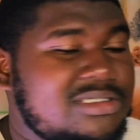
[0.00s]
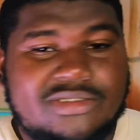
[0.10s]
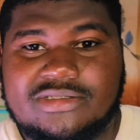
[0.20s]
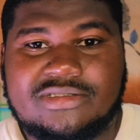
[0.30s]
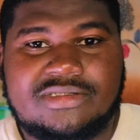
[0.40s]

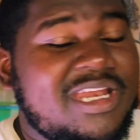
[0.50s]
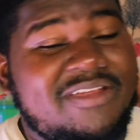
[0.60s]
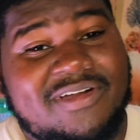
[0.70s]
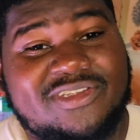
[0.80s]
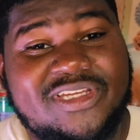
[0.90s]
just
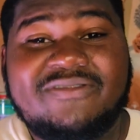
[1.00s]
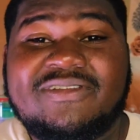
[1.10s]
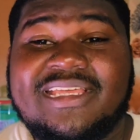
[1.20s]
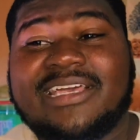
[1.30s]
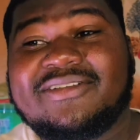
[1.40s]
manufacture
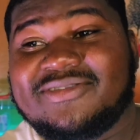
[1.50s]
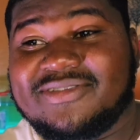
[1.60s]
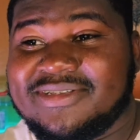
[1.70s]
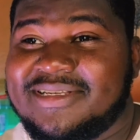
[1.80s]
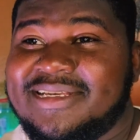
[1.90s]
everything
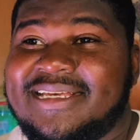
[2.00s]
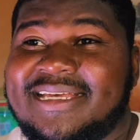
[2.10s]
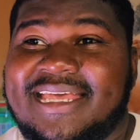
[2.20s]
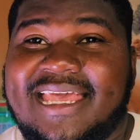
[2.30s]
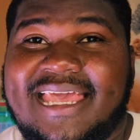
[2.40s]
else
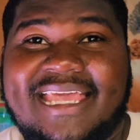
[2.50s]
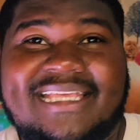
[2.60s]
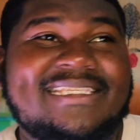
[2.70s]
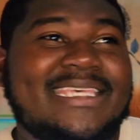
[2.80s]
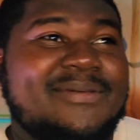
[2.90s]

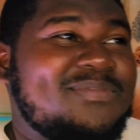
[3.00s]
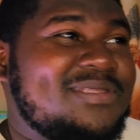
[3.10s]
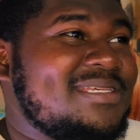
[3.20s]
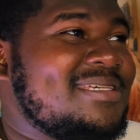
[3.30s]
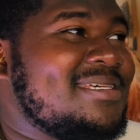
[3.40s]

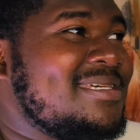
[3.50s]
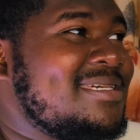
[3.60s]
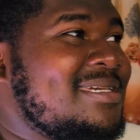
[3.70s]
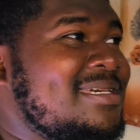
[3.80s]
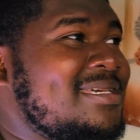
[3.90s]
except
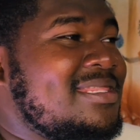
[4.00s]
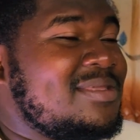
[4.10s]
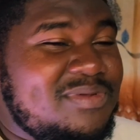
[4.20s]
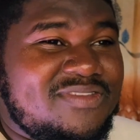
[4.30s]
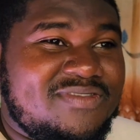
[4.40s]
the
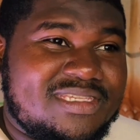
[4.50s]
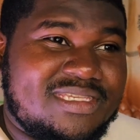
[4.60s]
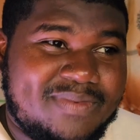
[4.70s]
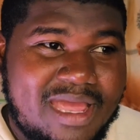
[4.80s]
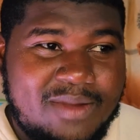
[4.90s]

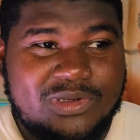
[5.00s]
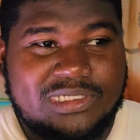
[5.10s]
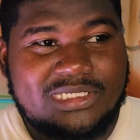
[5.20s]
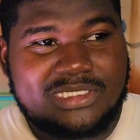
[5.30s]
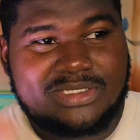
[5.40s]
PVC pipe,
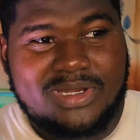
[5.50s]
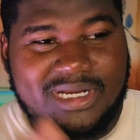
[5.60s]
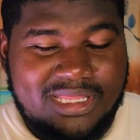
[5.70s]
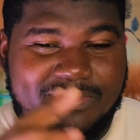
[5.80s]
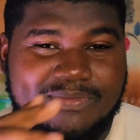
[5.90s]
which is one
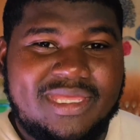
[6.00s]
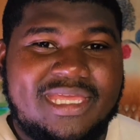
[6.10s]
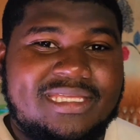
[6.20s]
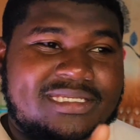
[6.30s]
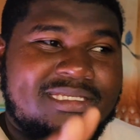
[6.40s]
of the
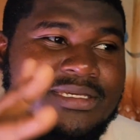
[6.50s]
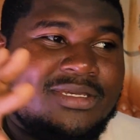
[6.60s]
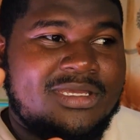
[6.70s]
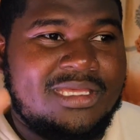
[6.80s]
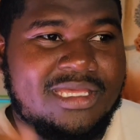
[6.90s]
biggest
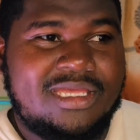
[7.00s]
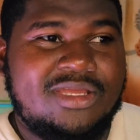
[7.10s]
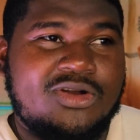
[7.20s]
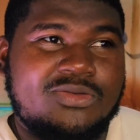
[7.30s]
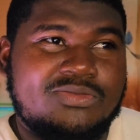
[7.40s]

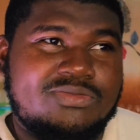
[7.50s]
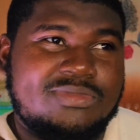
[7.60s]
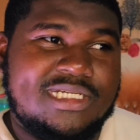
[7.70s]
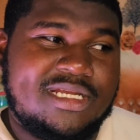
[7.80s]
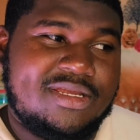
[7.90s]
income
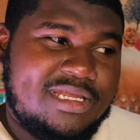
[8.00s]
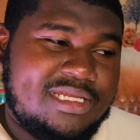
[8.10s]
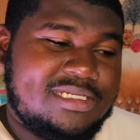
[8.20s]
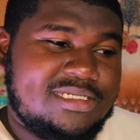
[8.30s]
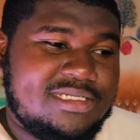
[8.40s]

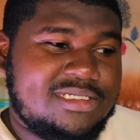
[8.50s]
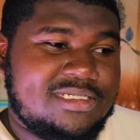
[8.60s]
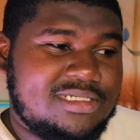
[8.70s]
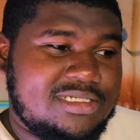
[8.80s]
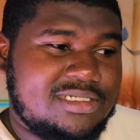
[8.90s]

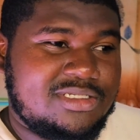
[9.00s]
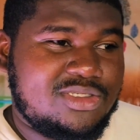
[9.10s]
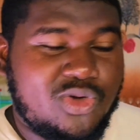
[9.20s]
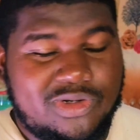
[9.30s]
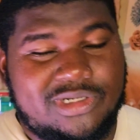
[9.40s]
generators.
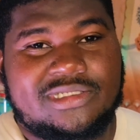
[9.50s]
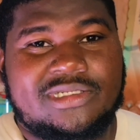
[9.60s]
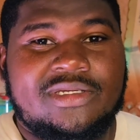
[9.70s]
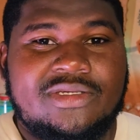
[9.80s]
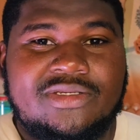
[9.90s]

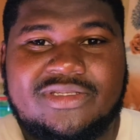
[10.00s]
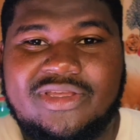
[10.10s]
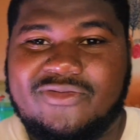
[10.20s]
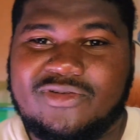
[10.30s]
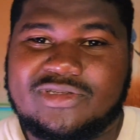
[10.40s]
So
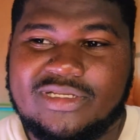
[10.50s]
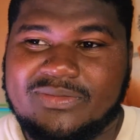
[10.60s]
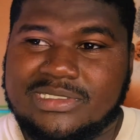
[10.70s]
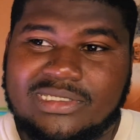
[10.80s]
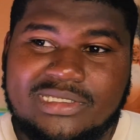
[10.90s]
if
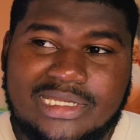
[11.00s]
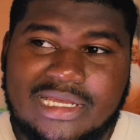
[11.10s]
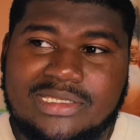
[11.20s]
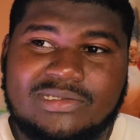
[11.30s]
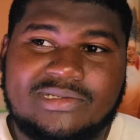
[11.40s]
customers
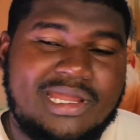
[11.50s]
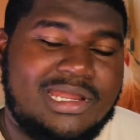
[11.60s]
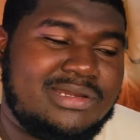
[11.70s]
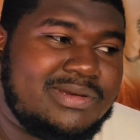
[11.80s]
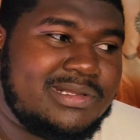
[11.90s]
decide to,
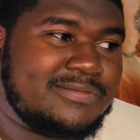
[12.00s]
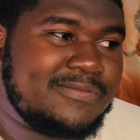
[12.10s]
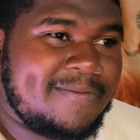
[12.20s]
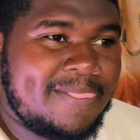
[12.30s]
alright, well,